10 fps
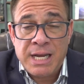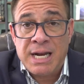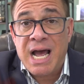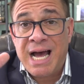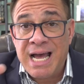
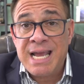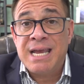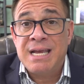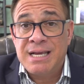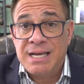And
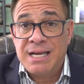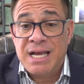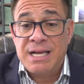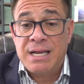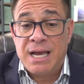I,
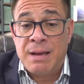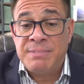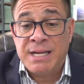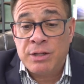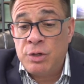I'm
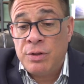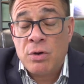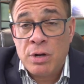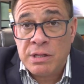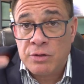telling you the
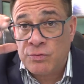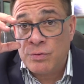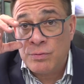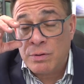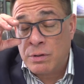honest to
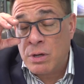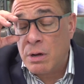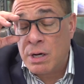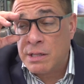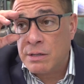truth,
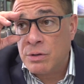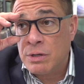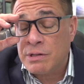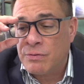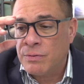honest to
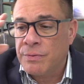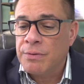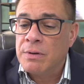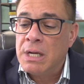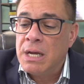goodness truth.
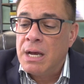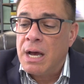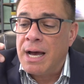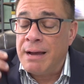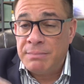
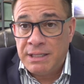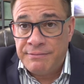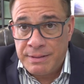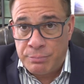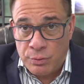I'm
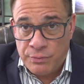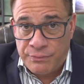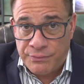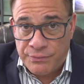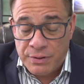living
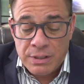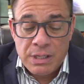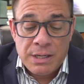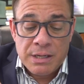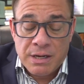proof
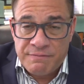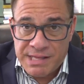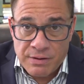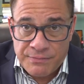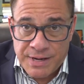of
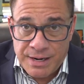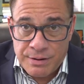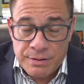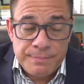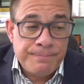self care.